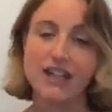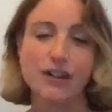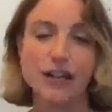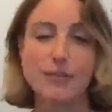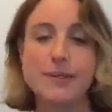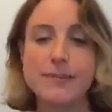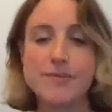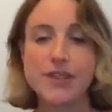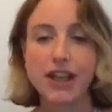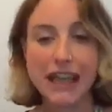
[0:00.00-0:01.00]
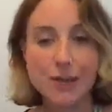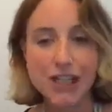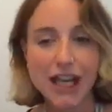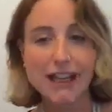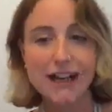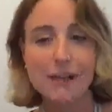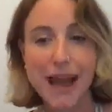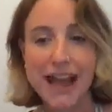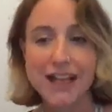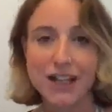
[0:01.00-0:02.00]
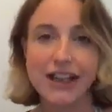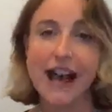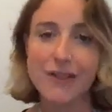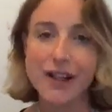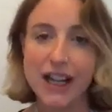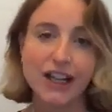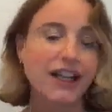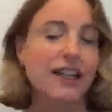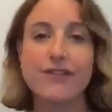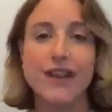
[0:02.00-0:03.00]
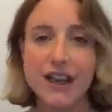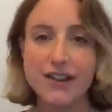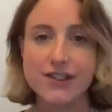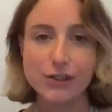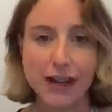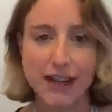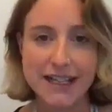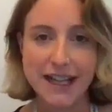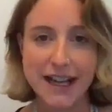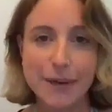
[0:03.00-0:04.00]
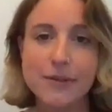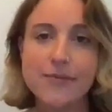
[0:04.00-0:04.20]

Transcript: groups, so keep checking our page and have a look at the videos already up.